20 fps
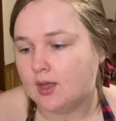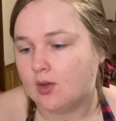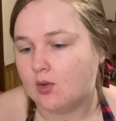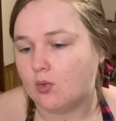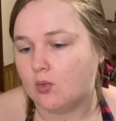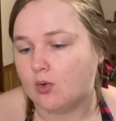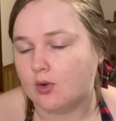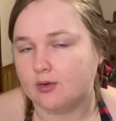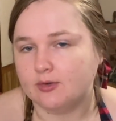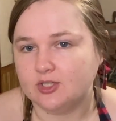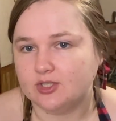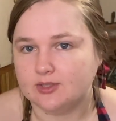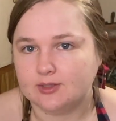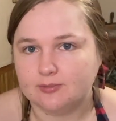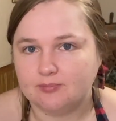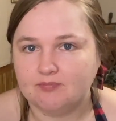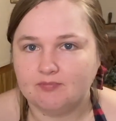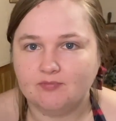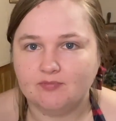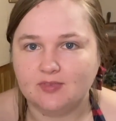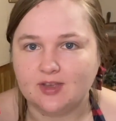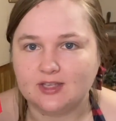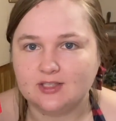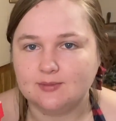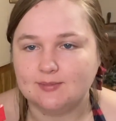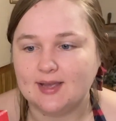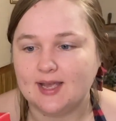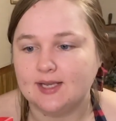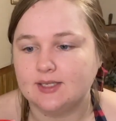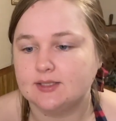or just face
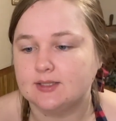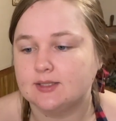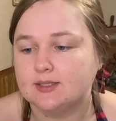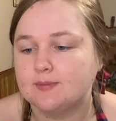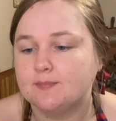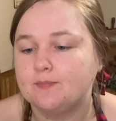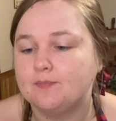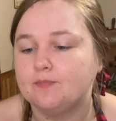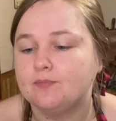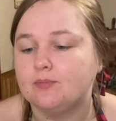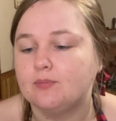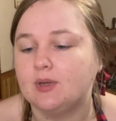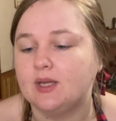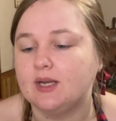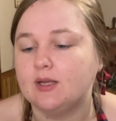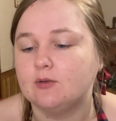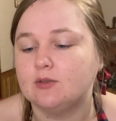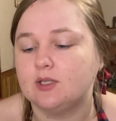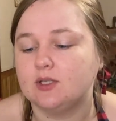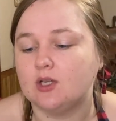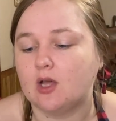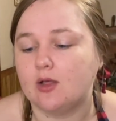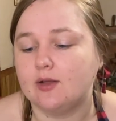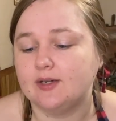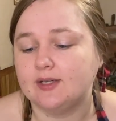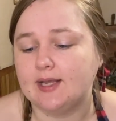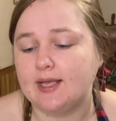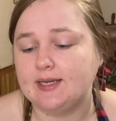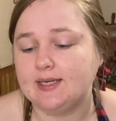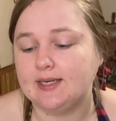masks, but it was
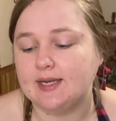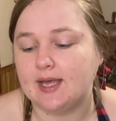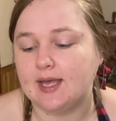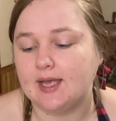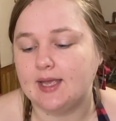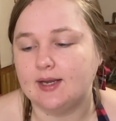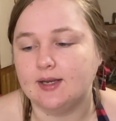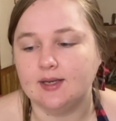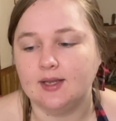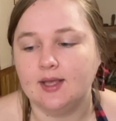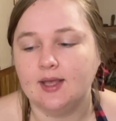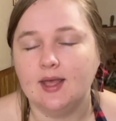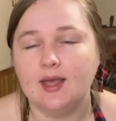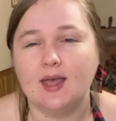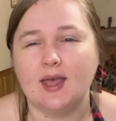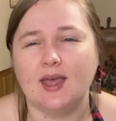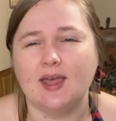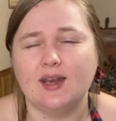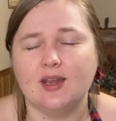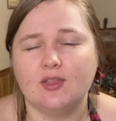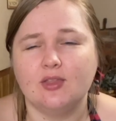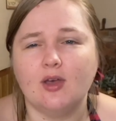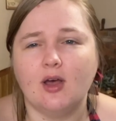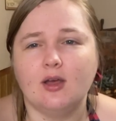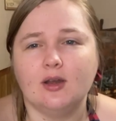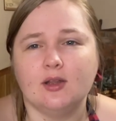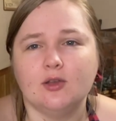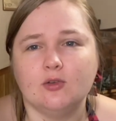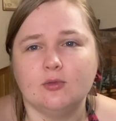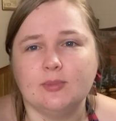$1.99, and I
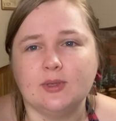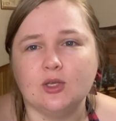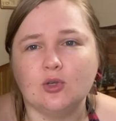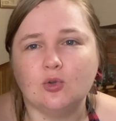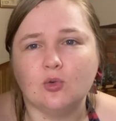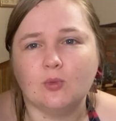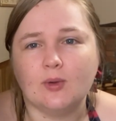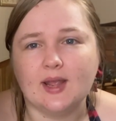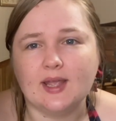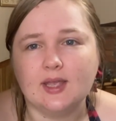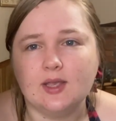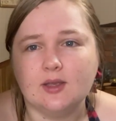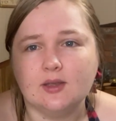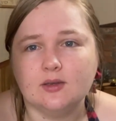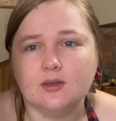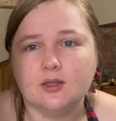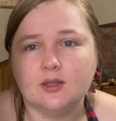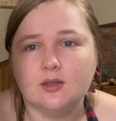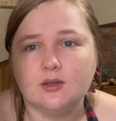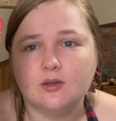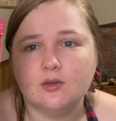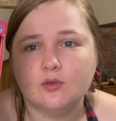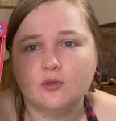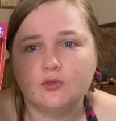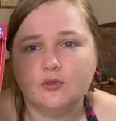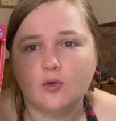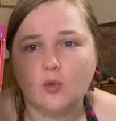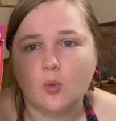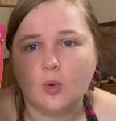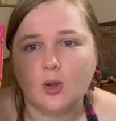thought it would be great
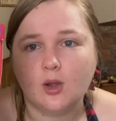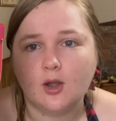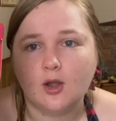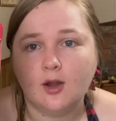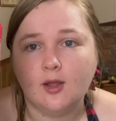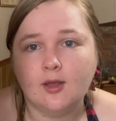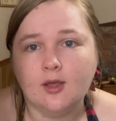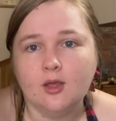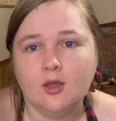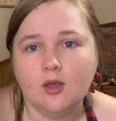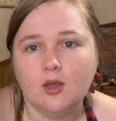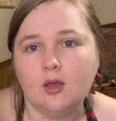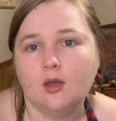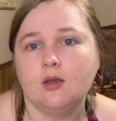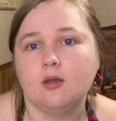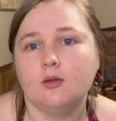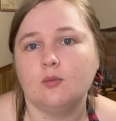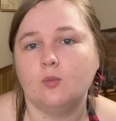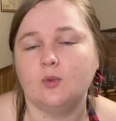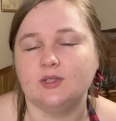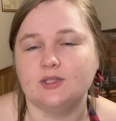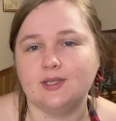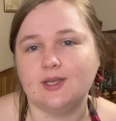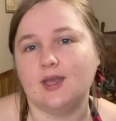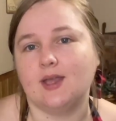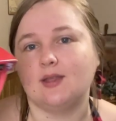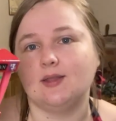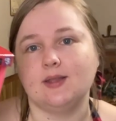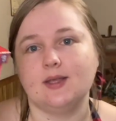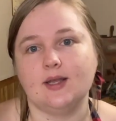for, once
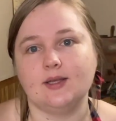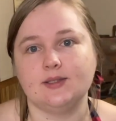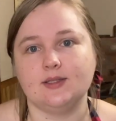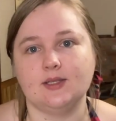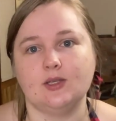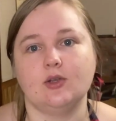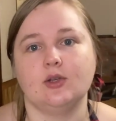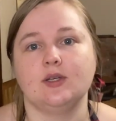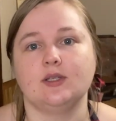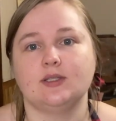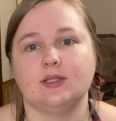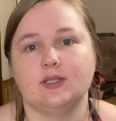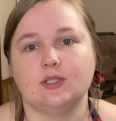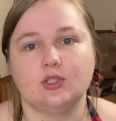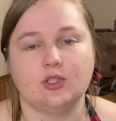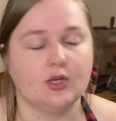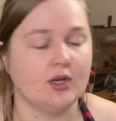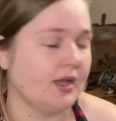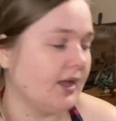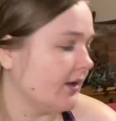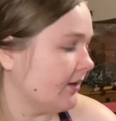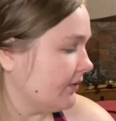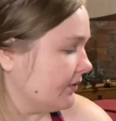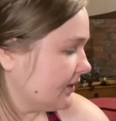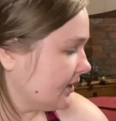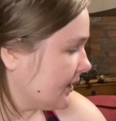again, that secret sister gift.